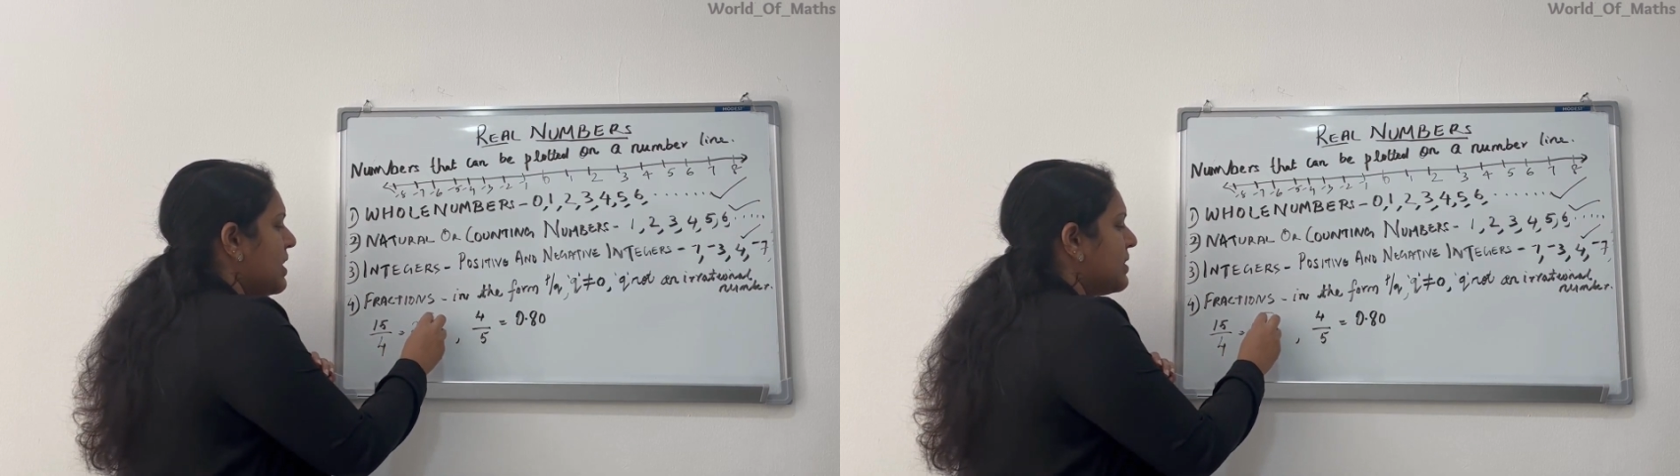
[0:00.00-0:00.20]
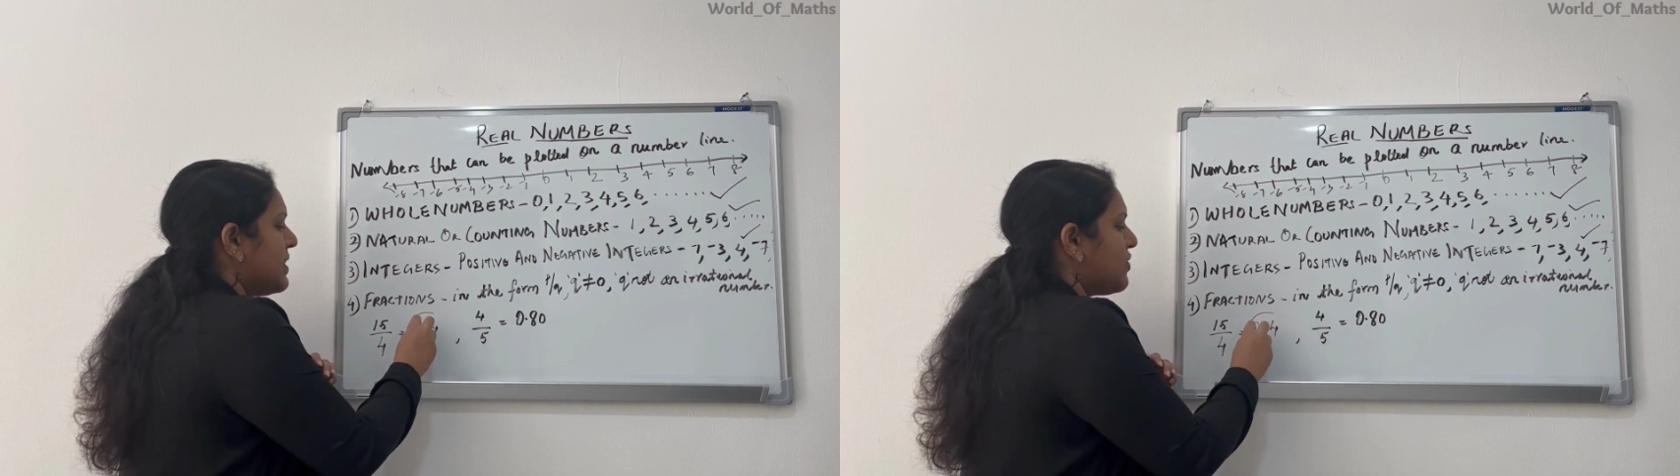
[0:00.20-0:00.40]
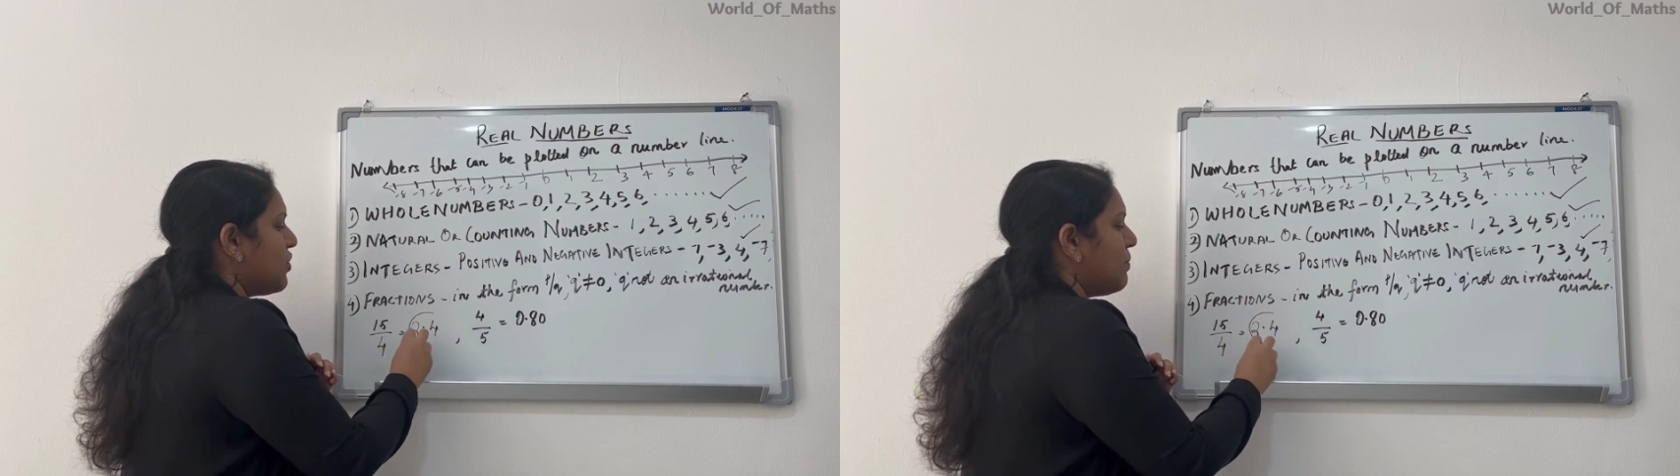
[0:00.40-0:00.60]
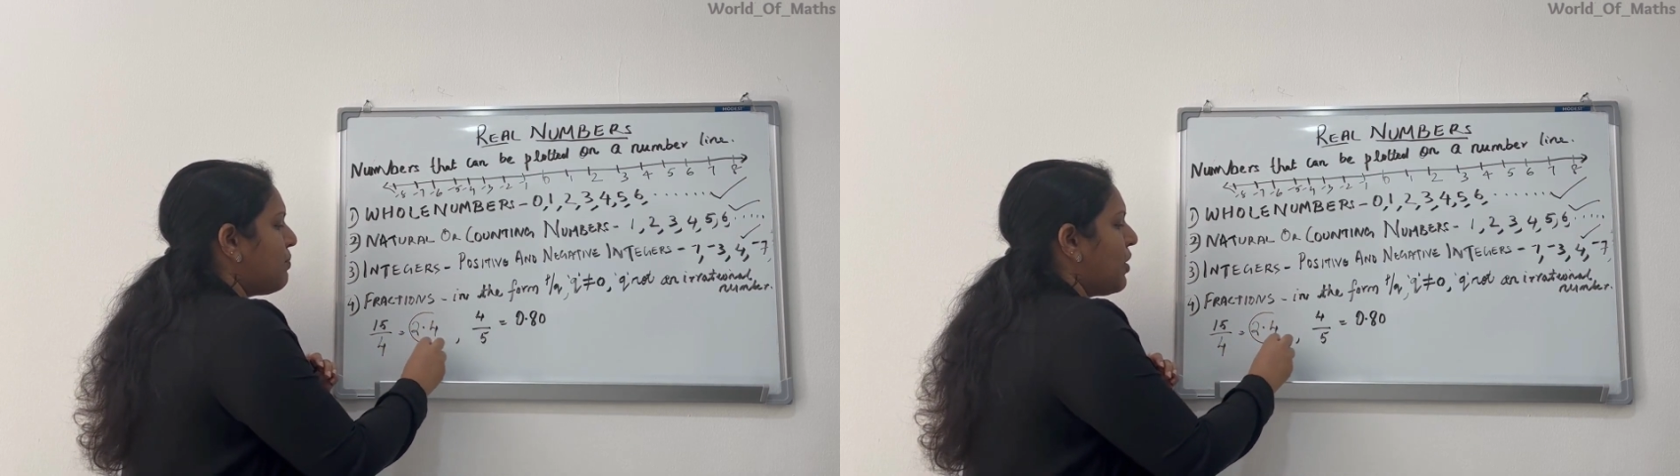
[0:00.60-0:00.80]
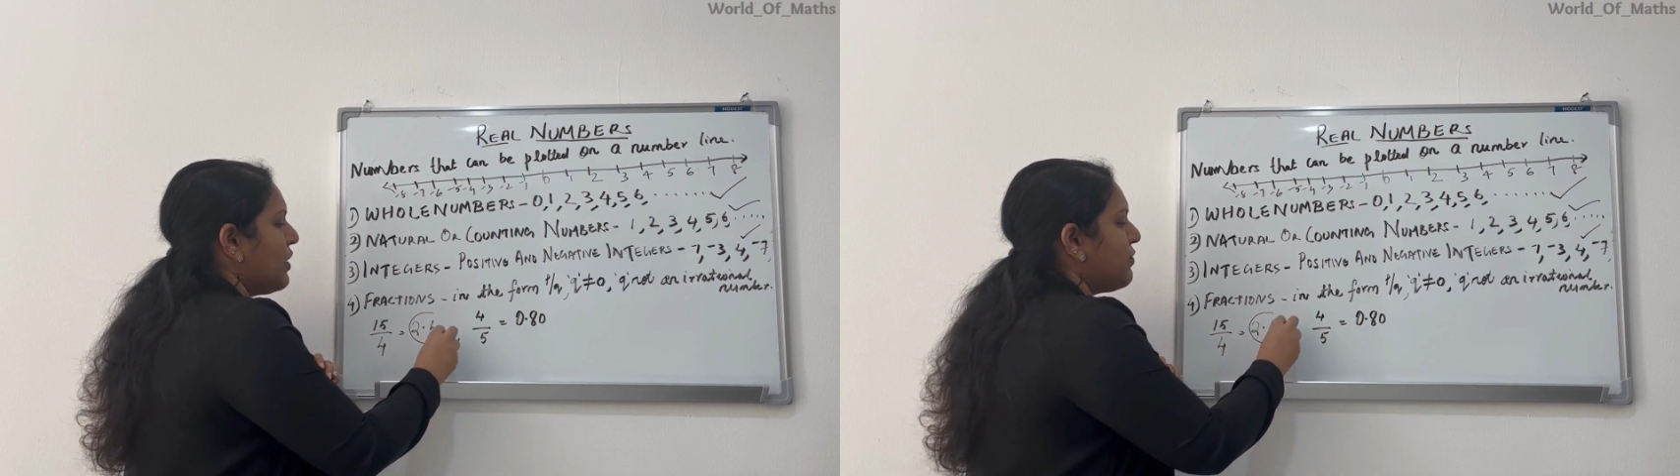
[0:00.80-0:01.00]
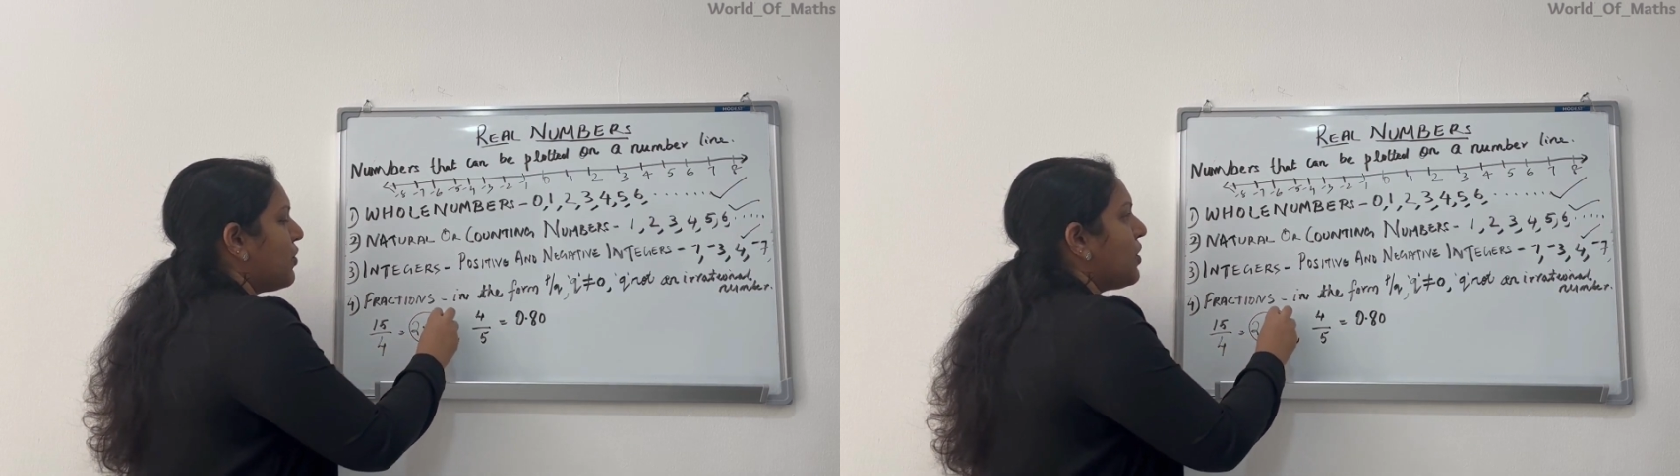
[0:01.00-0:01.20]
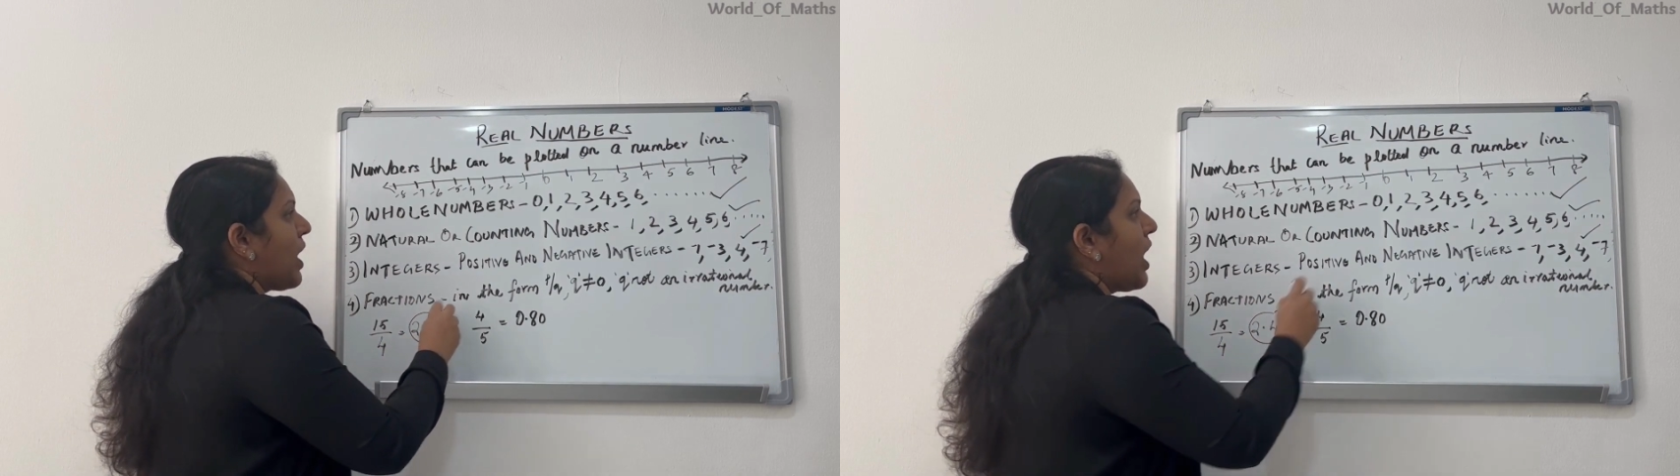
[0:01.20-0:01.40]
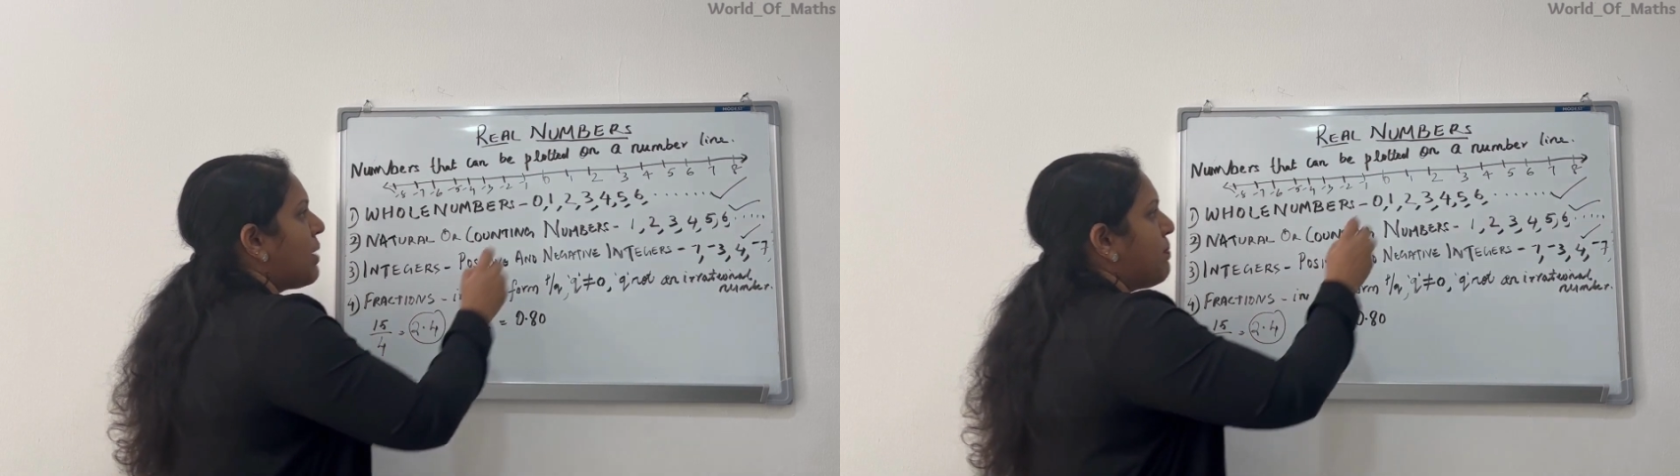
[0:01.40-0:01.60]
This
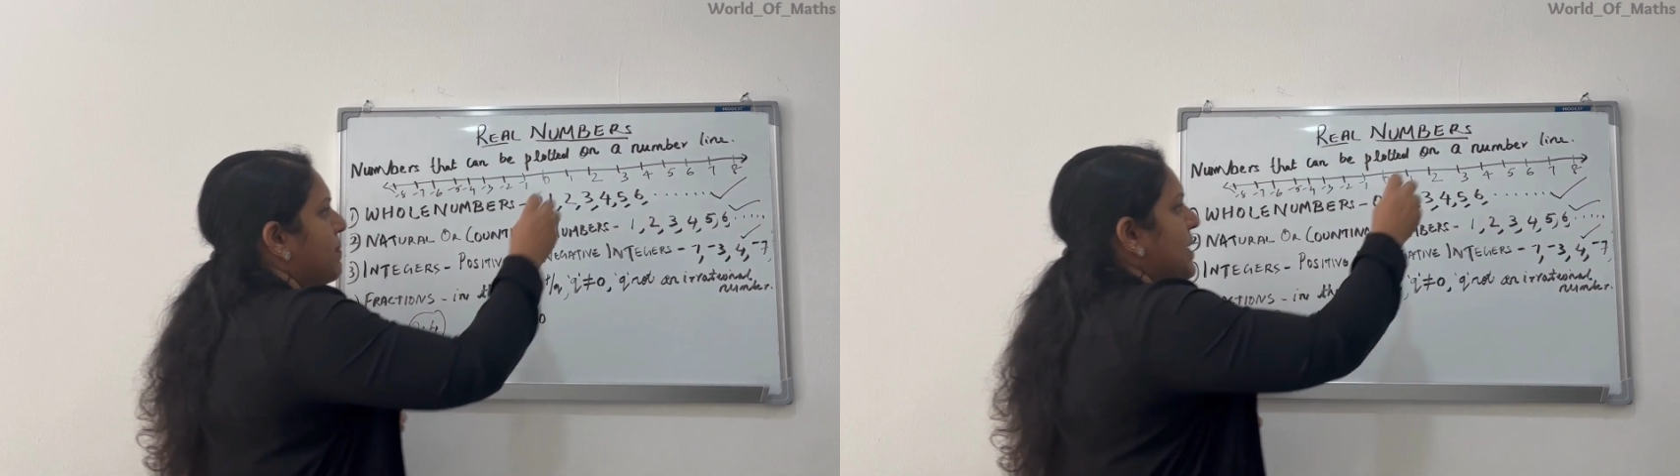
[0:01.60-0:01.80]
2.4